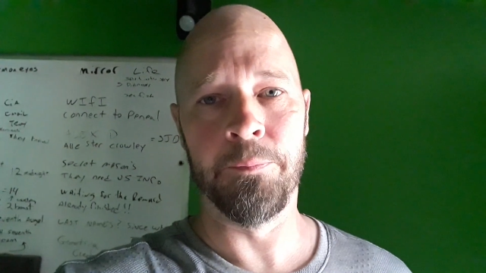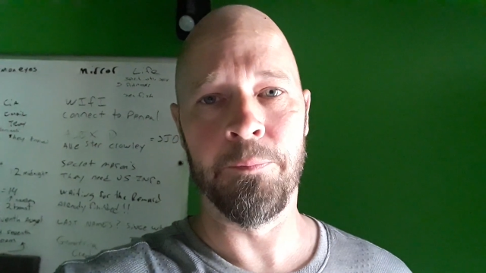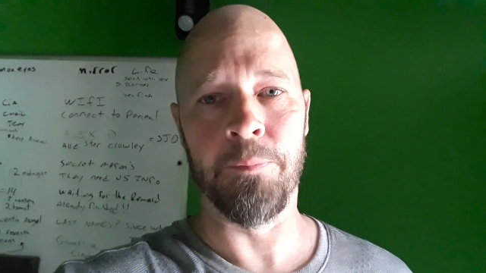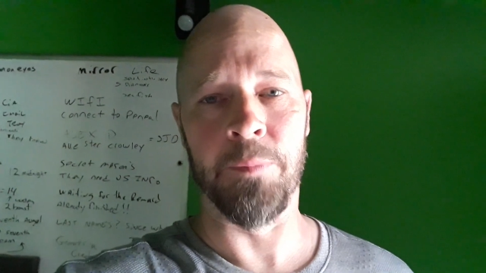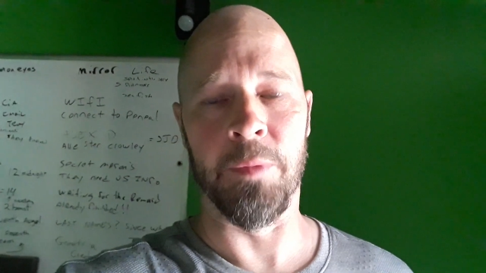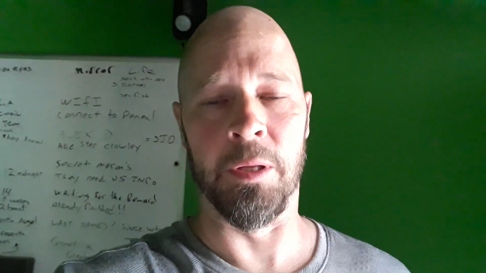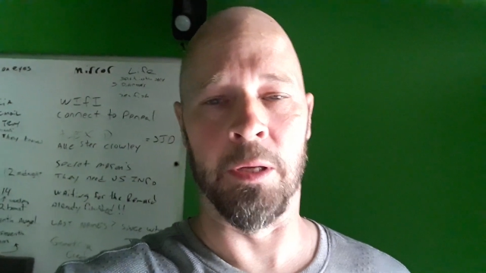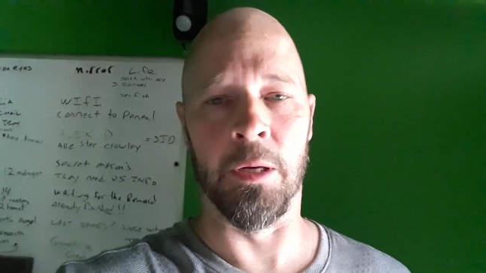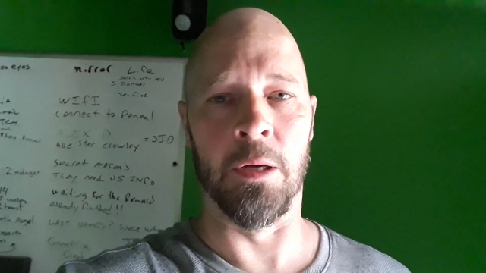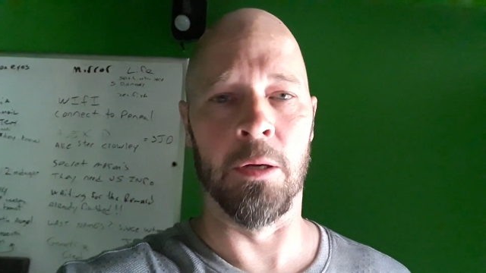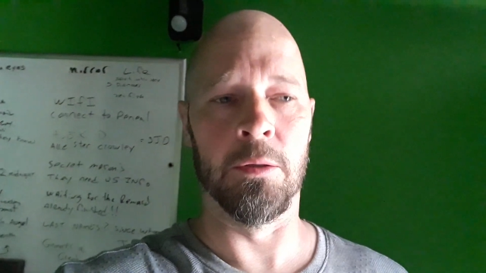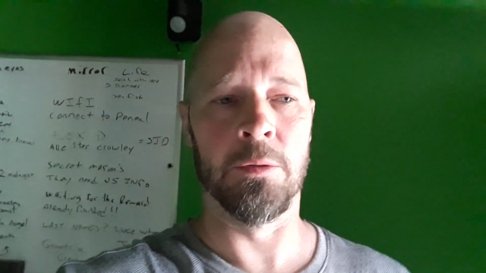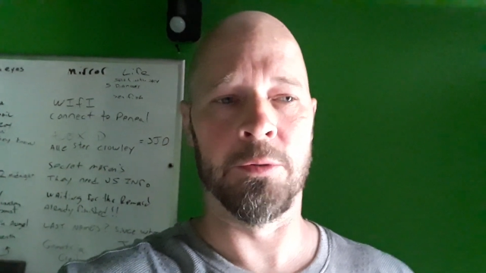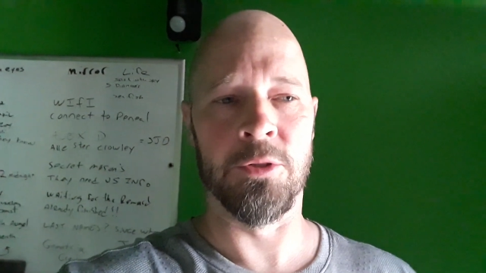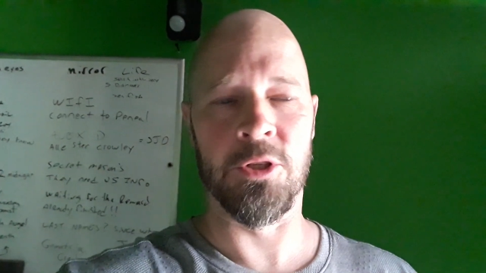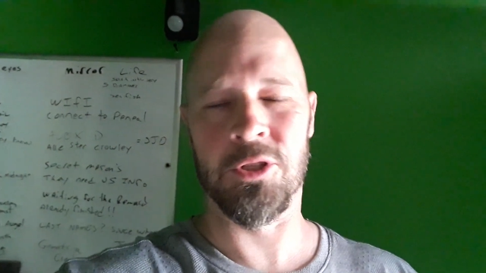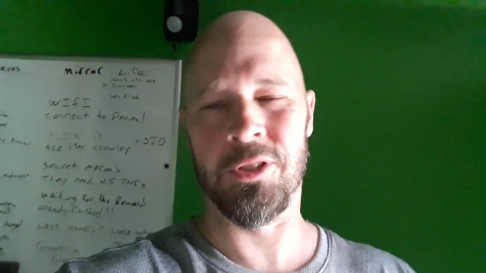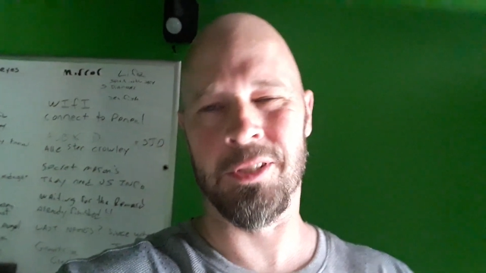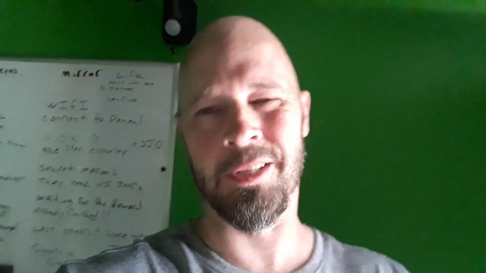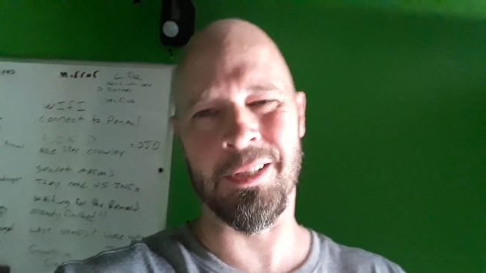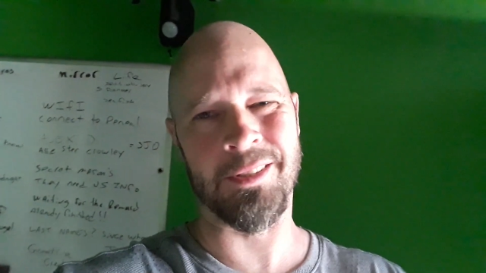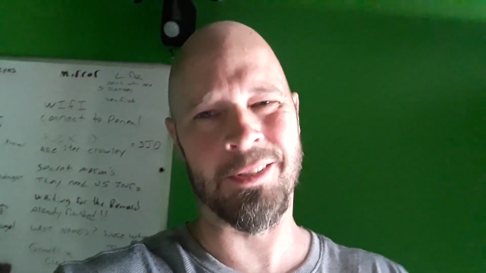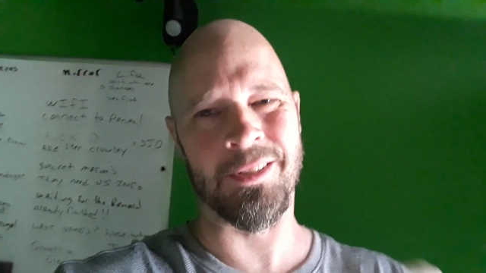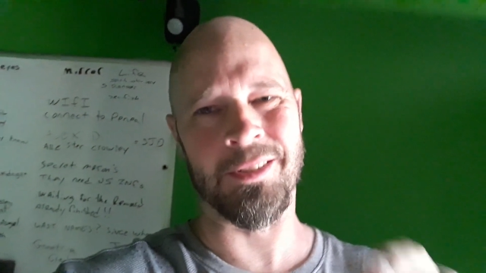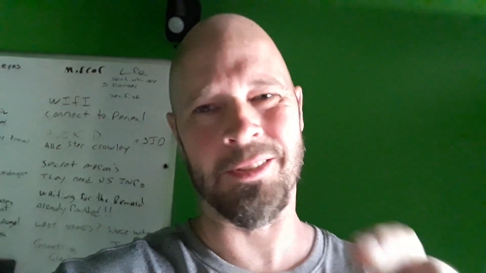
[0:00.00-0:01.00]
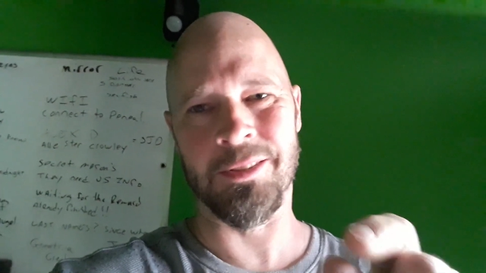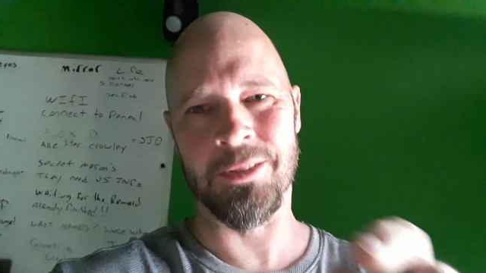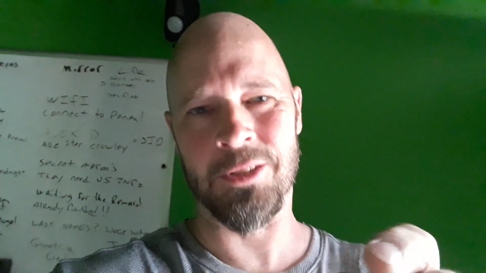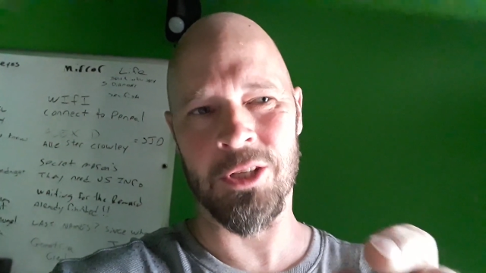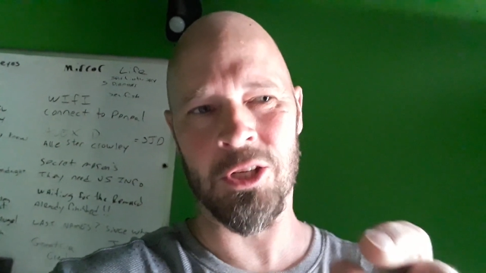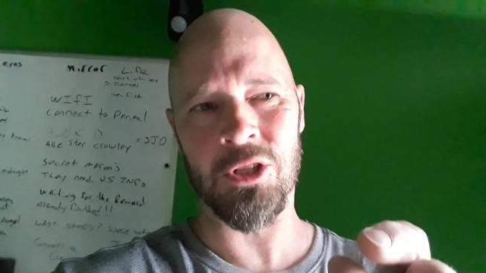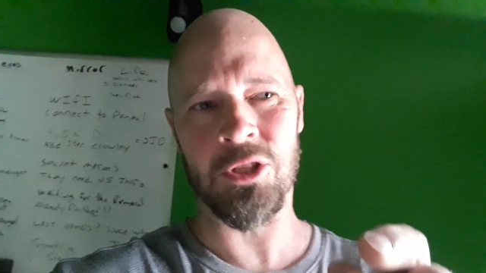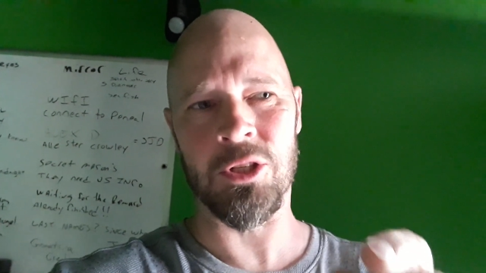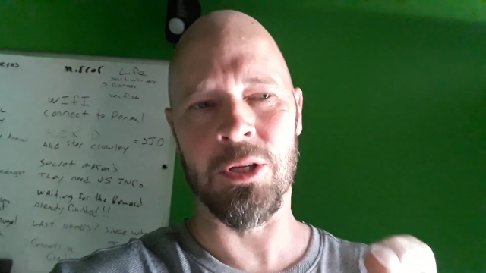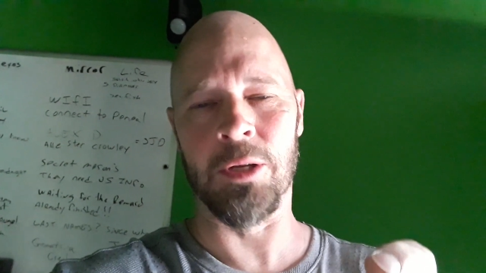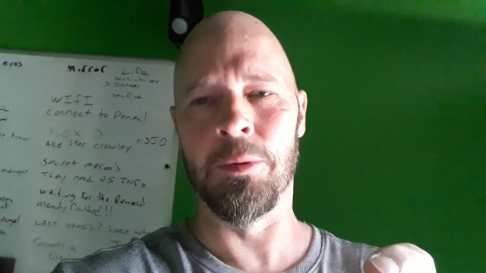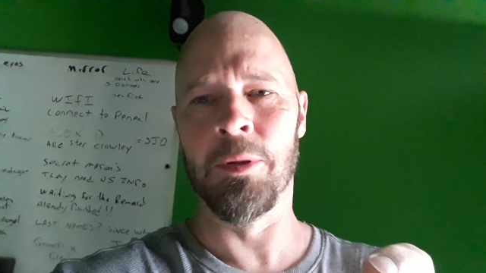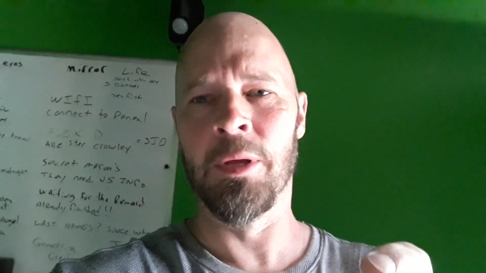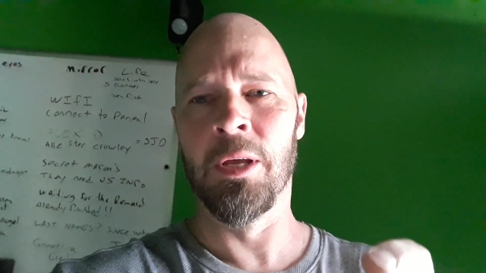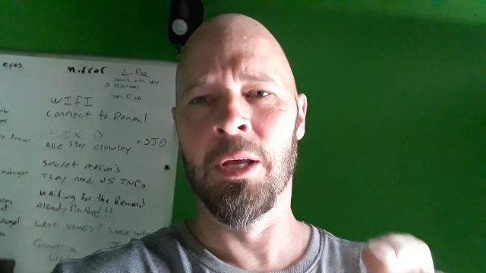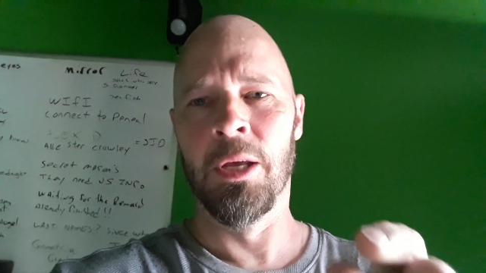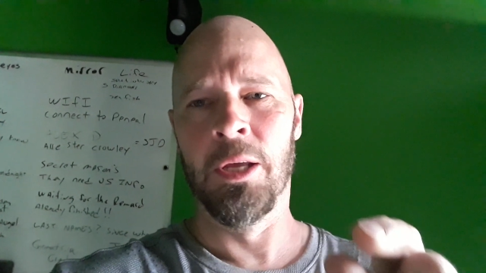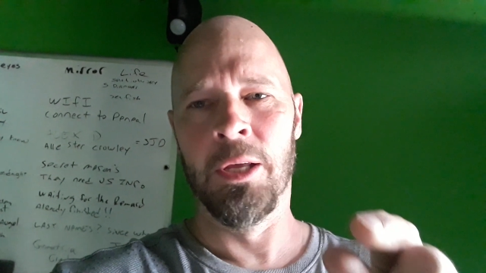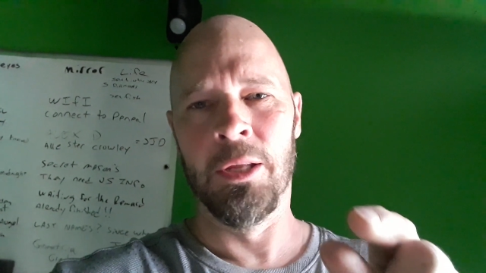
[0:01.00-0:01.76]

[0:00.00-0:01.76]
you know, just, it's just the,